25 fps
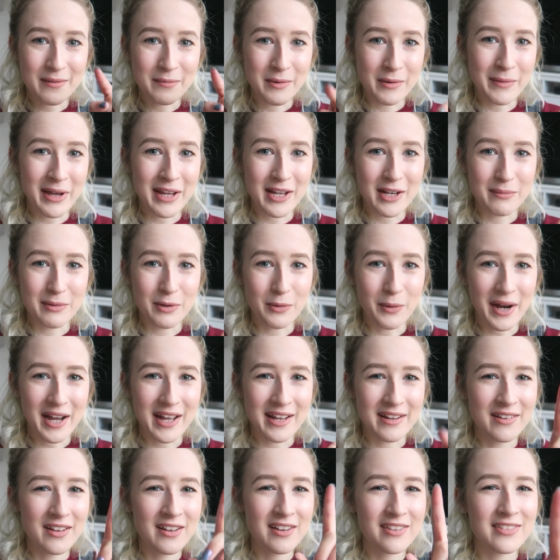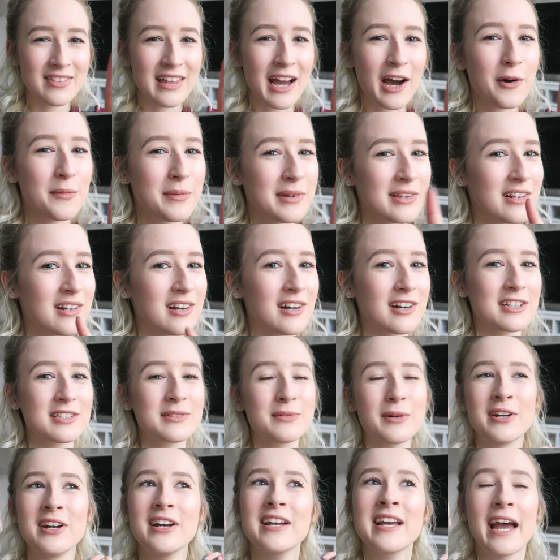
and my makeup away that will be the last one.